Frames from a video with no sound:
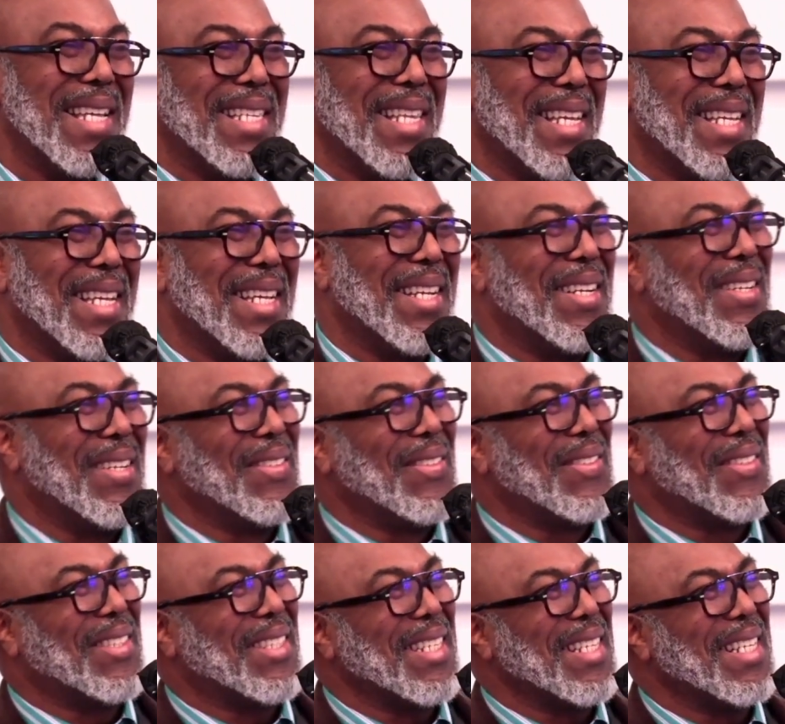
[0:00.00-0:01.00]
like, oh
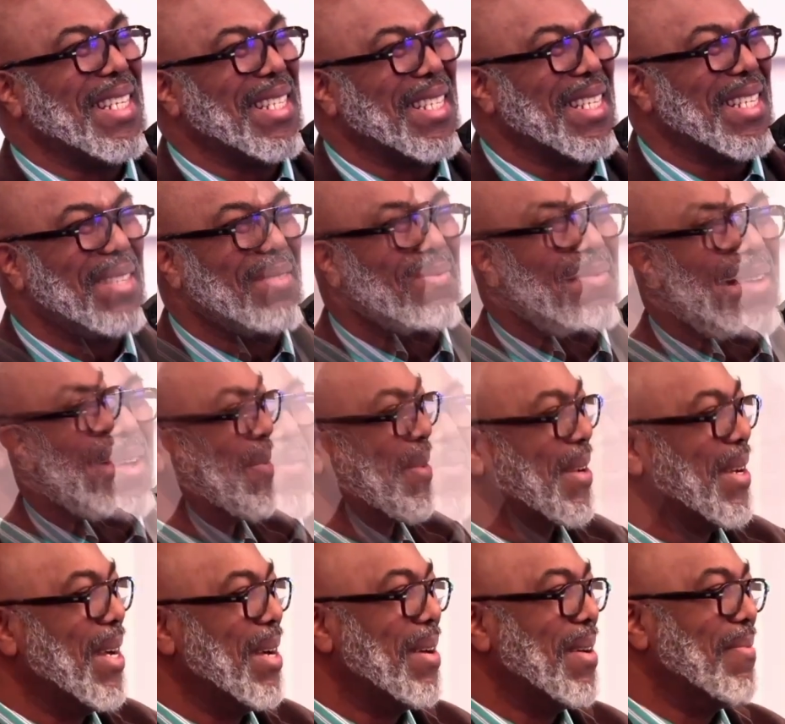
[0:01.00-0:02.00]
Jesus, my,
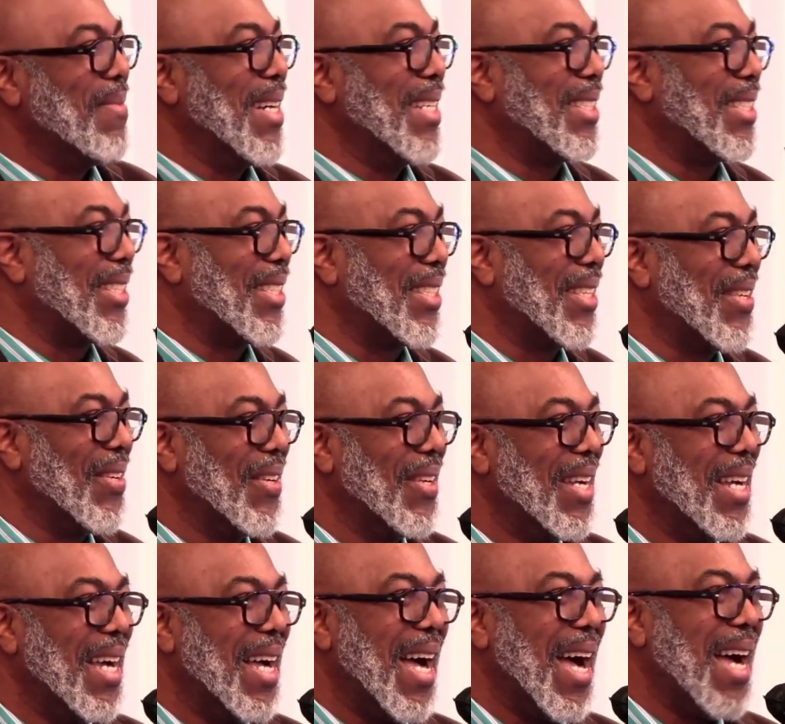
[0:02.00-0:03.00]
my shoulder.
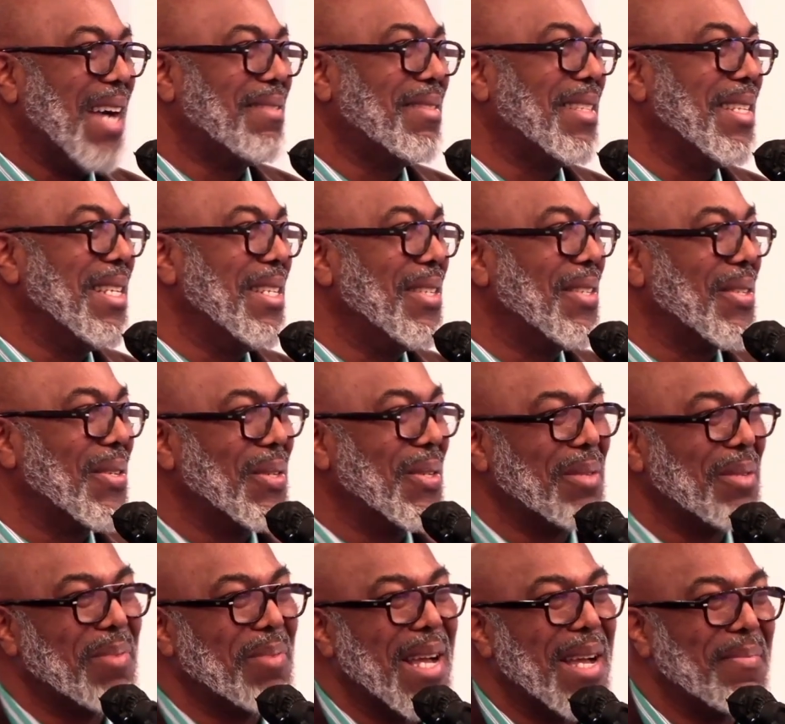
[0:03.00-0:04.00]
I've seen shoulders
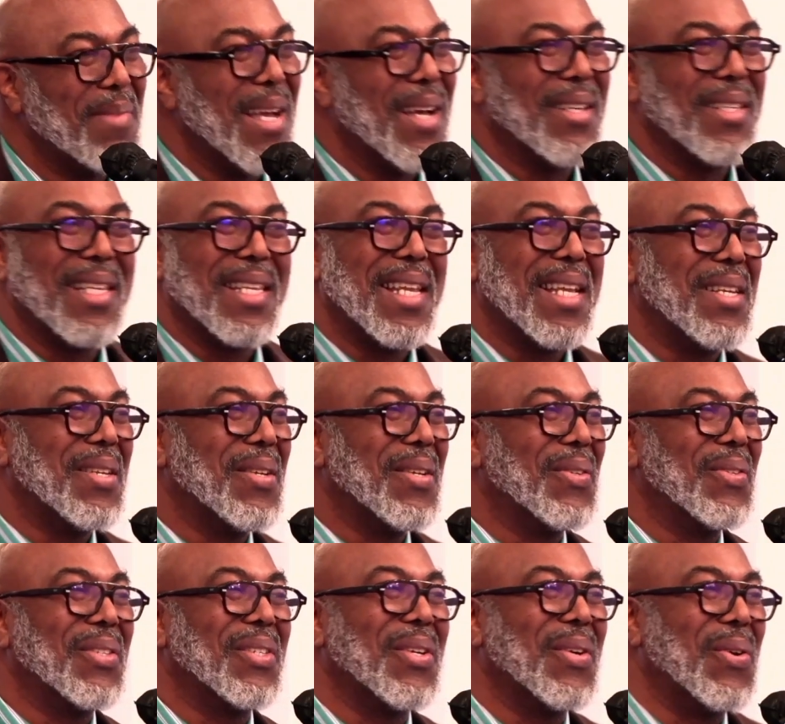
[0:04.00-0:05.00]
pop out. That ain't no
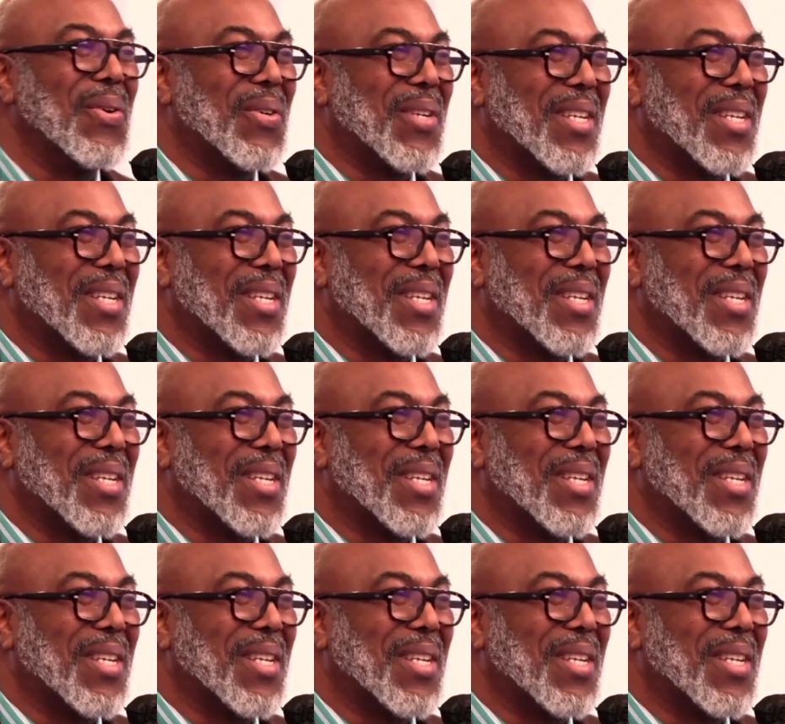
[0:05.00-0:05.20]
joke.